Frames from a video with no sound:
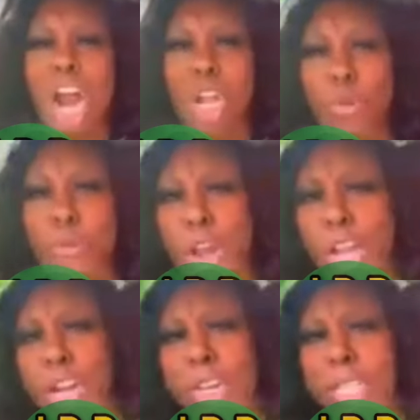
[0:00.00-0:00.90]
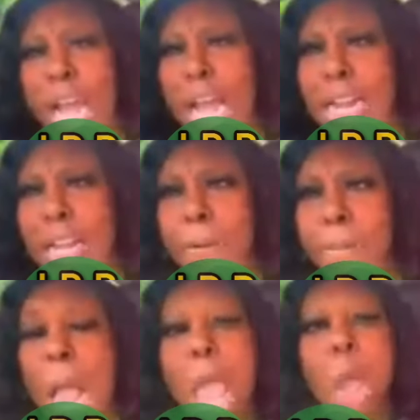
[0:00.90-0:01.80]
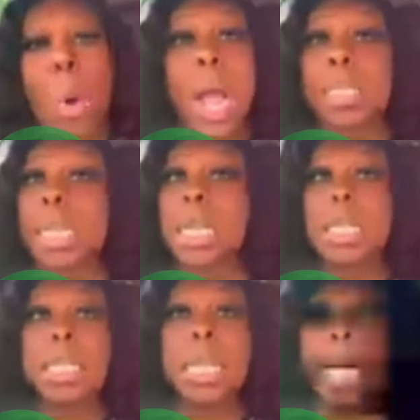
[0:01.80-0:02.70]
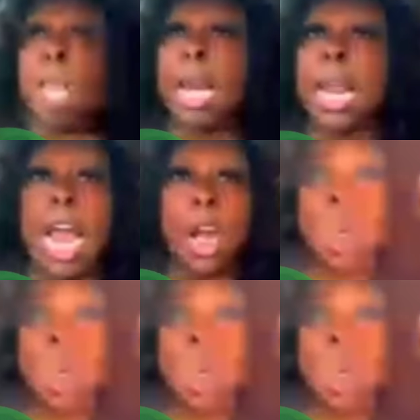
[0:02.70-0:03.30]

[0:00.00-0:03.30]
Are you fucking retarded? One thing this year, girl, I